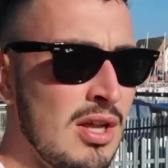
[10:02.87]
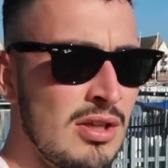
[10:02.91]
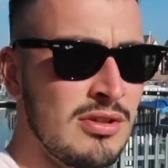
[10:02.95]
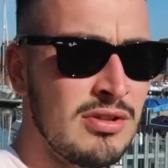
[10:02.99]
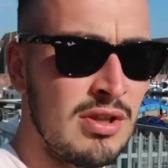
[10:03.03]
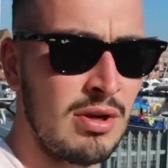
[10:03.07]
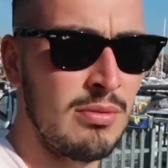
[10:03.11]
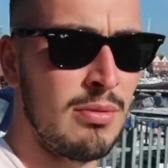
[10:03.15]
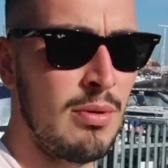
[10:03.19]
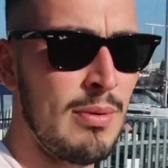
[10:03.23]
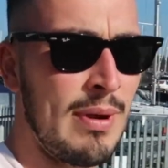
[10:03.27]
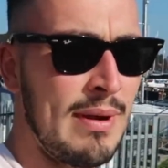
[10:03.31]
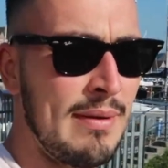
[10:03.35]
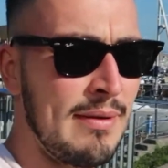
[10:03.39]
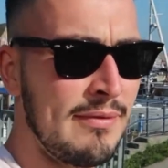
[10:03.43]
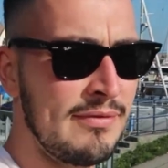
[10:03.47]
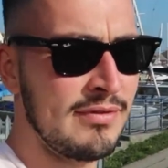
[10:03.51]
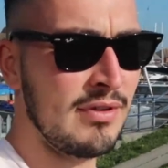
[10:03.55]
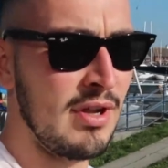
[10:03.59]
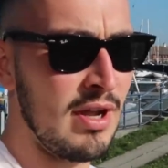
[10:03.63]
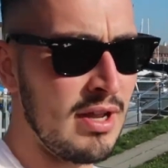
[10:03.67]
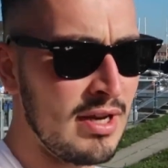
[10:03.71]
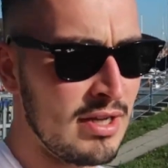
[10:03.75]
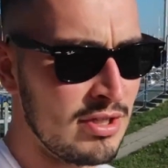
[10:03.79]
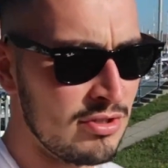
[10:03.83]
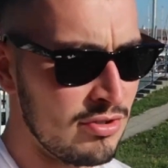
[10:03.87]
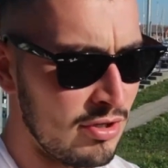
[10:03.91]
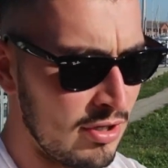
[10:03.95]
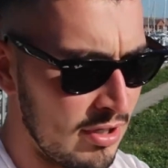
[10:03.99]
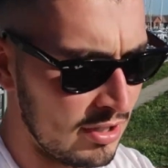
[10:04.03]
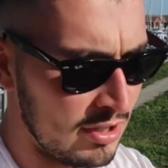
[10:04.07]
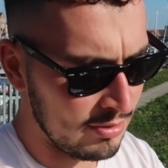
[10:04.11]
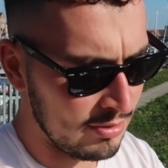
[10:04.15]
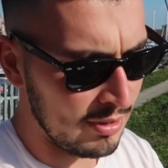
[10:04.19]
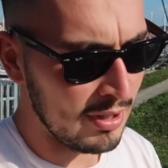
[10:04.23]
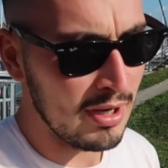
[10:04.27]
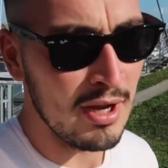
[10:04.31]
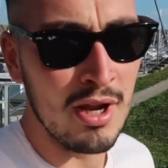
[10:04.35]
don't know what way we have to go, let's try
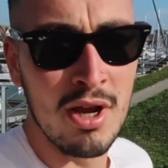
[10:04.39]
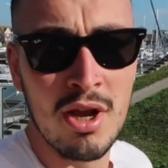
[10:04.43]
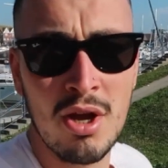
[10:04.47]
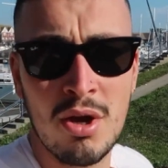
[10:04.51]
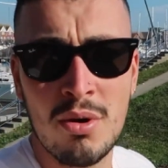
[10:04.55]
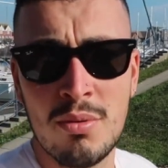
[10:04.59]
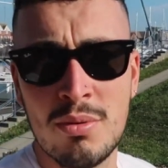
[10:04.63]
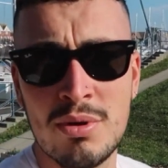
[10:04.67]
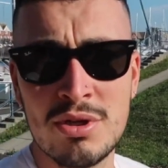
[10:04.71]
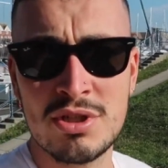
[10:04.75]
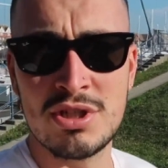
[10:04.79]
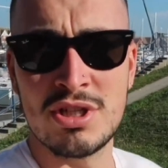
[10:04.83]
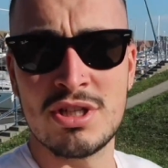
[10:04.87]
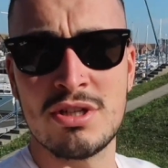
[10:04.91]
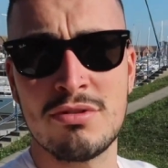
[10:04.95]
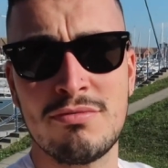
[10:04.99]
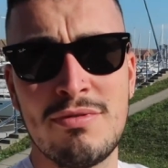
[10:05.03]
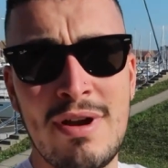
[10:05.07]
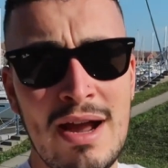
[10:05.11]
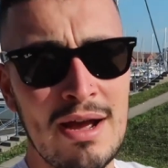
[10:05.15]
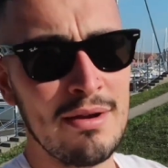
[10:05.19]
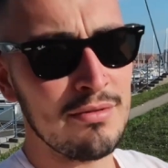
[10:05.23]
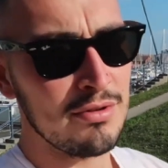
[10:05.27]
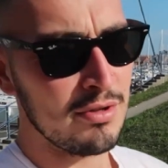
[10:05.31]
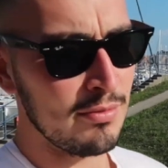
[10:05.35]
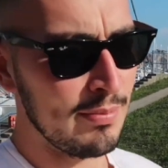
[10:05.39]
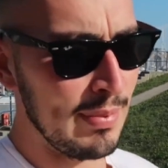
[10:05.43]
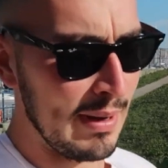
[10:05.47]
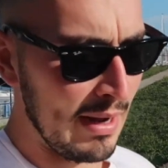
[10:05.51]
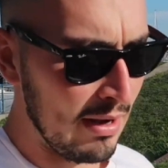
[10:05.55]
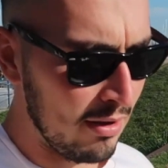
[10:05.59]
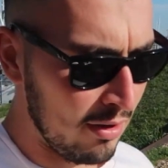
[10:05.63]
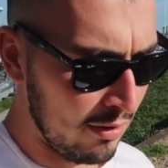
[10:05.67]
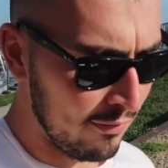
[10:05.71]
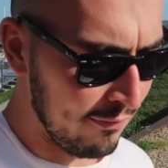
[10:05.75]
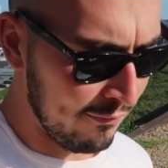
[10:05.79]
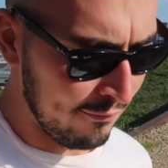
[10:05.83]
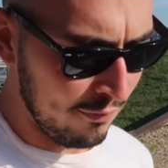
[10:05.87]
way, which is around
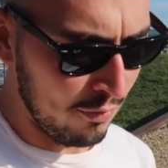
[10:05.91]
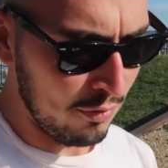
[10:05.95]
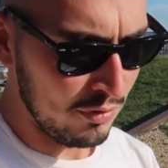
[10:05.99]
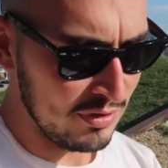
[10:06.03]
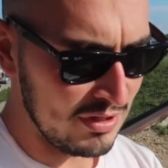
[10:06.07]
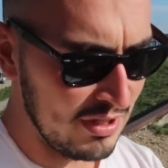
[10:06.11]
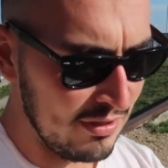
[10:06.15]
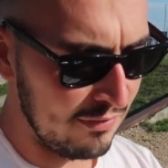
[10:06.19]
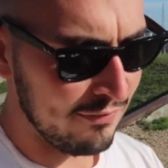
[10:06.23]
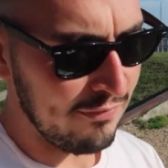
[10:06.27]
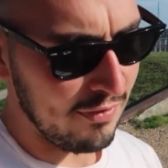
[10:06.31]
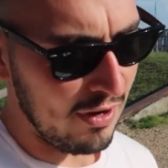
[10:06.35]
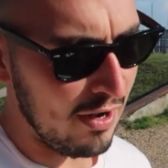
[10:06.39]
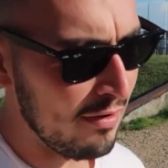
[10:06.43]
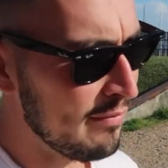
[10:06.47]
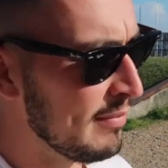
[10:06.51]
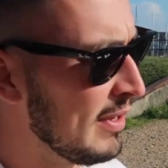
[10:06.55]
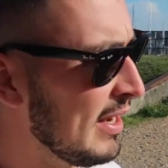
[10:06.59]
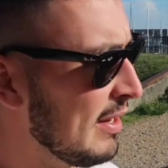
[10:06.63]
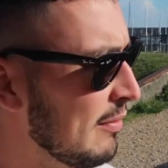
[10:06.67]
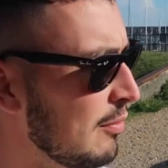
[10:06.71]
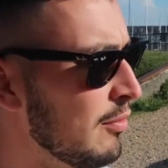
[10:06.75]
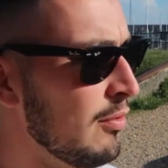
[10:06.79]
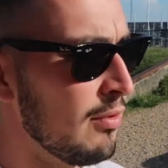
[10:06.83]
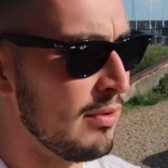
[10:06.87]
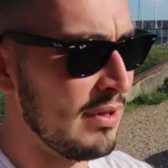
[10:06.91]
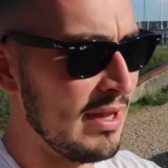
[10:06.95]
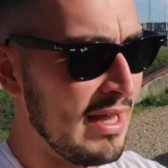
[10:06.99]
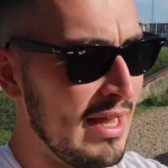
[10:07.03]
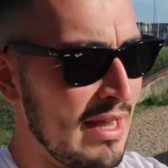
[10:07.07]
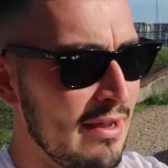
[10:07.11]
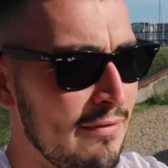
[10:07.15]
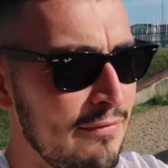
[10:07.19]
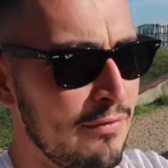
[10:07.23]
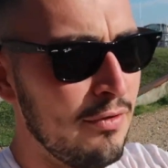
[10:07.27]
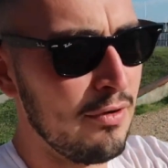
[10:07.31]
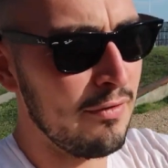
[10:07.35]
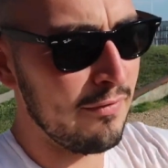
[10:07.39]
about a 45-minute walk
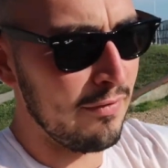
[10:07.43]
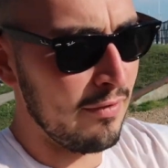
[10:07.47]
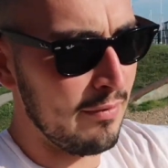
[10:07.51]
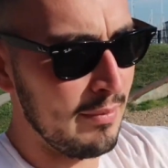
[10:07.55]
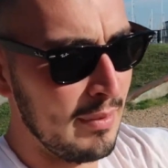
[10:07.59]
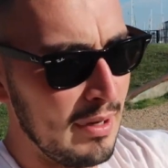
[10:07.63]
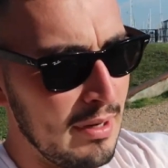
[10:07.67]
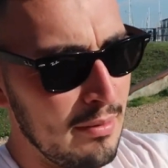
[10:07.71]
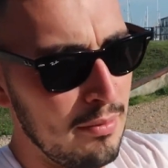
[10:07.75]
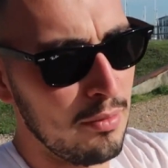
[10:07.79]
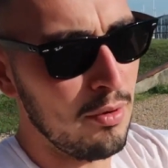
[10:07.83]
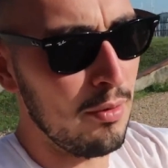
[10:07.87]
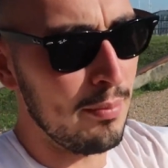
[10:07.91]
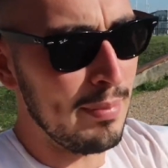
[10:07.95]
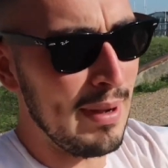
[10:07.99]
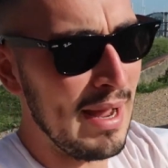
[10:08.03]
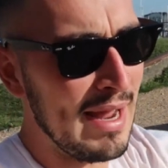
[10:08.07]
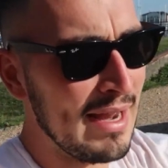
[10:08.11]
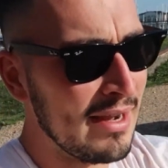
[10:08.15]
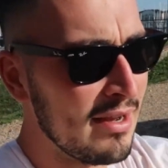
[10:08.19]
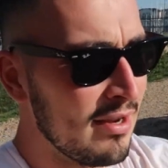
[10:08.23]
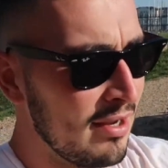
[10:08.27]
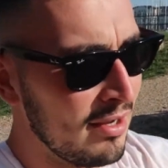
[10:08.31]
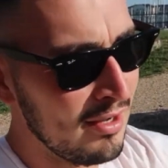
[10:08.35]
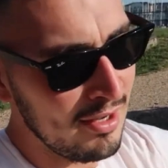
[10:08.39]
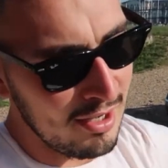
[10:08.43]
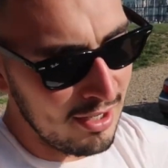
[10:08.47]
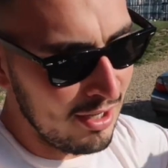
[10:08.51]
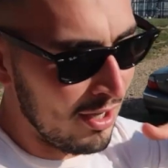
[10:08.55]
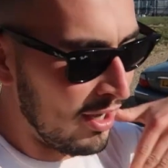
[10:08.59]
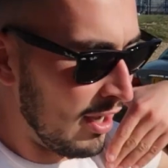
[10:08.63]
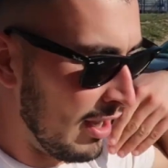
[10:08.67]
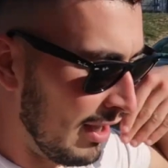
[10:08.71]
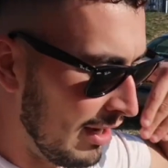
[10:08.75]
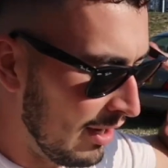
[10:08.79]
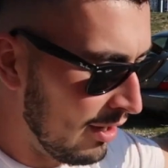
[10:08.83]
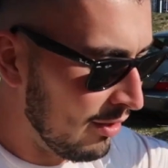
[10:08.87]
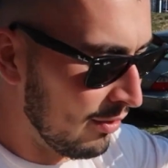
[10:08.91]
there, 45-minute walk back
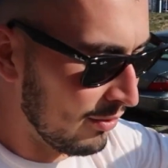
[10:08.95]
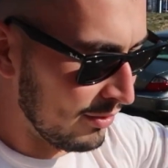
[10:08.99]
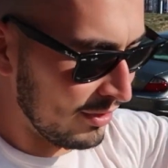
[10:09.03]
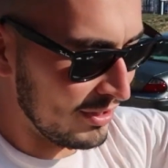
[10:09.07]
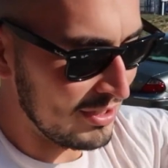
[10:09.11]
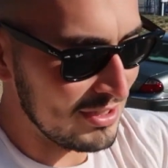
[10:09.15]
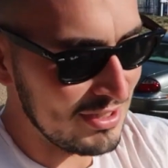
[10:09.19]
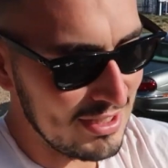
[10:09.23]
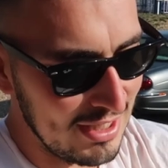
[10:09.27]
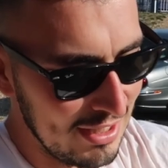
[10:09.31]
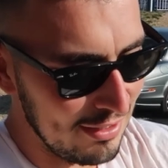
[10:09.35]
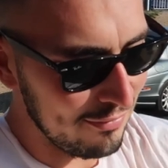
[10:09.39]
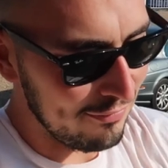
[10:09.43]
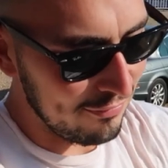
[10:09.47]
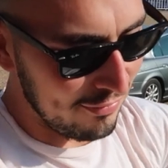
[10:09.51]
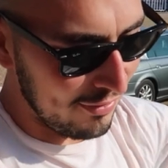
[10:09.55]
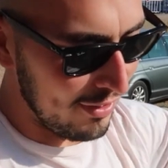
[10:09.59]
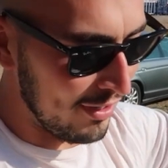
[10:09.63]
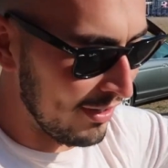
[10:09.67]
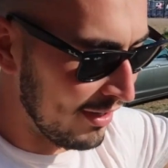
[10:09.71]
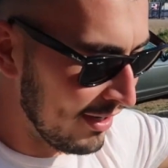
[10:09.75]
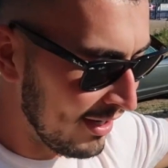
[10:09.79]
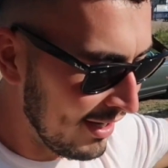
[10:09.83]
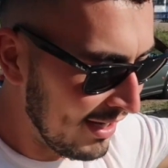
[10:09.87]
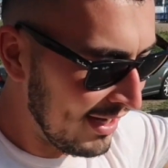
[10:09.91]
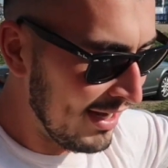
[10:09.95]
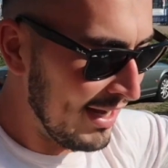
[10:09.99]
along the seafront.